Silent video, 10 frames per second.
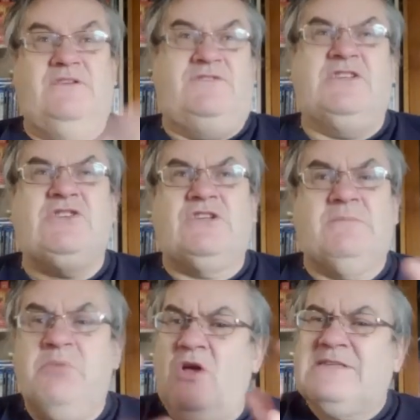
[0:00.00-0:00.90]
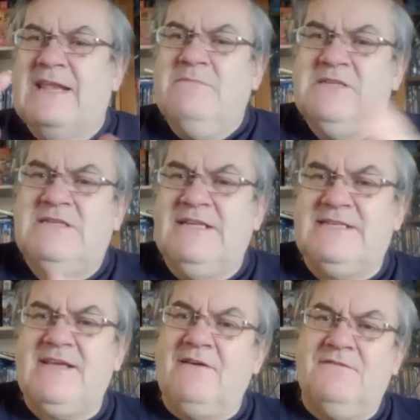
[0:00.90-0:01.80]
Just look at the plot elements in
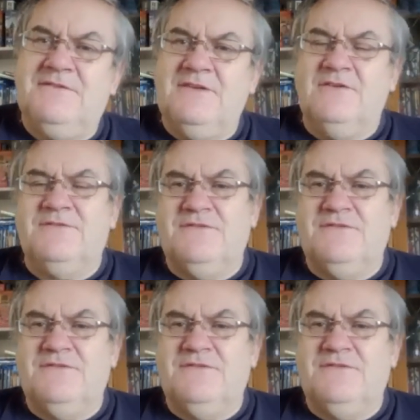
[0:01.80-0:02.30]
itself, you know, the